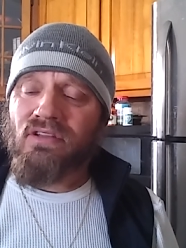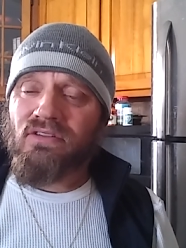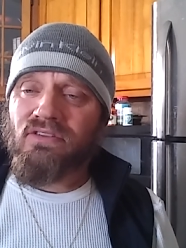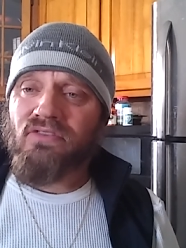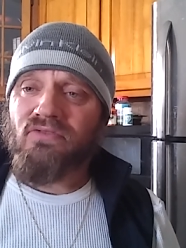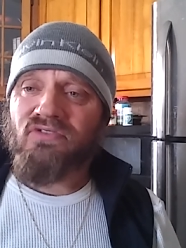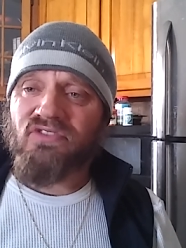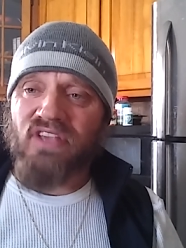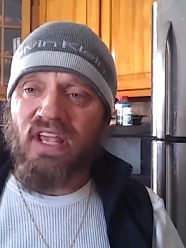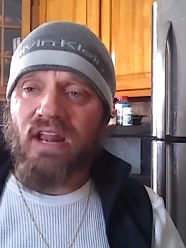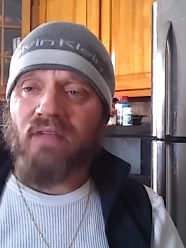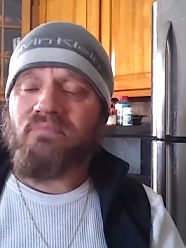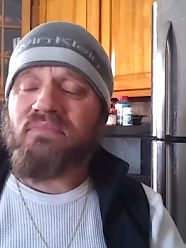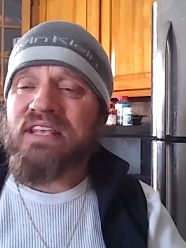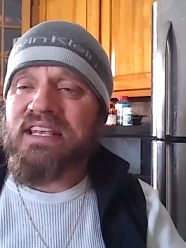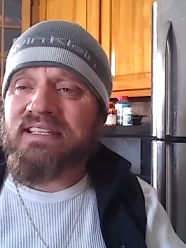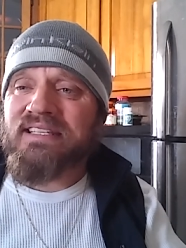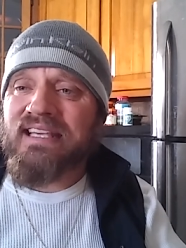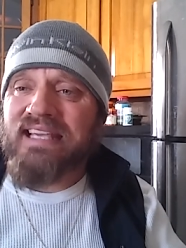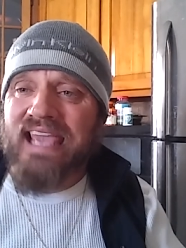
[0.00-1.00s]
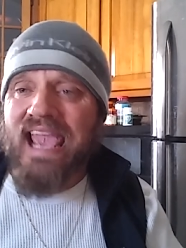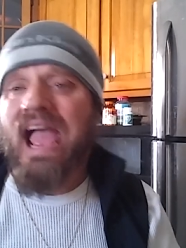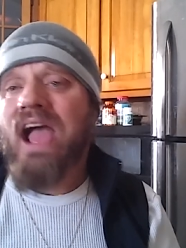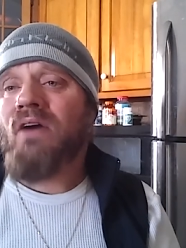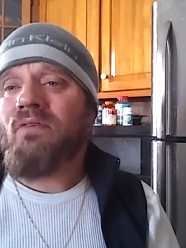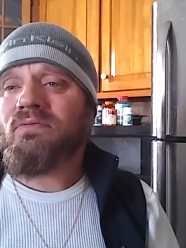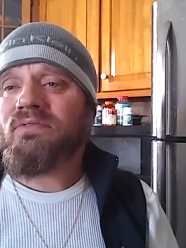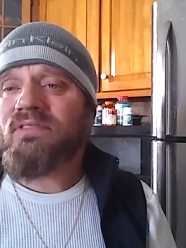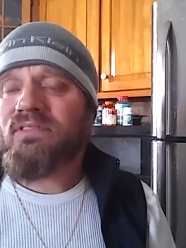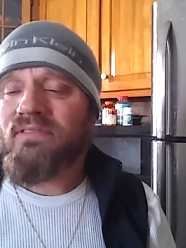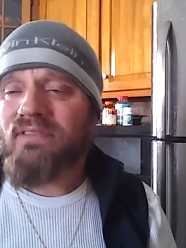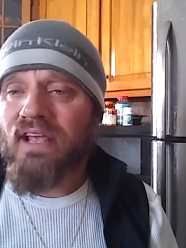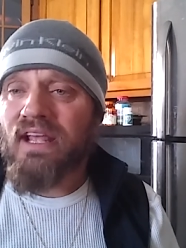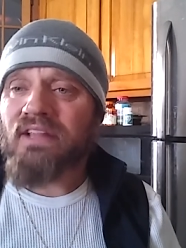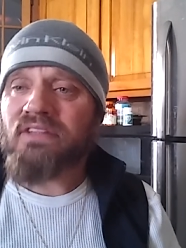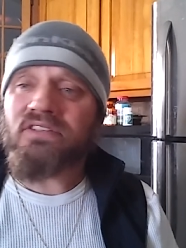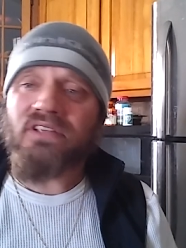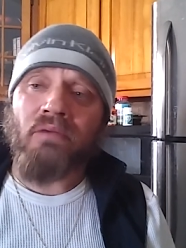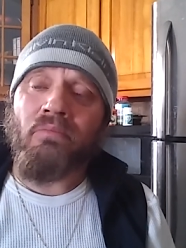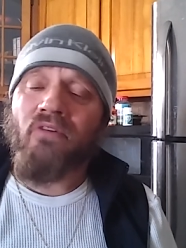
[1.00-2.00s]
to set up these accounts,
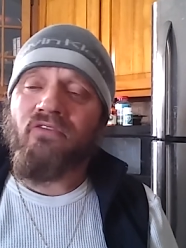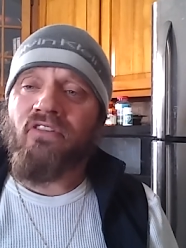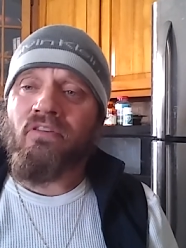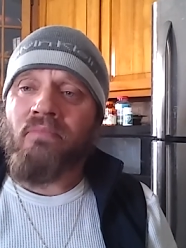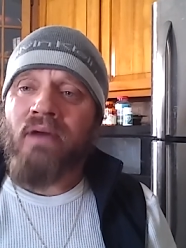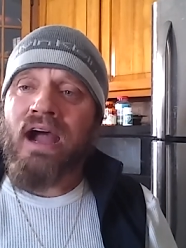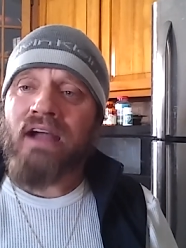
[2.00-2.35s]
and some of them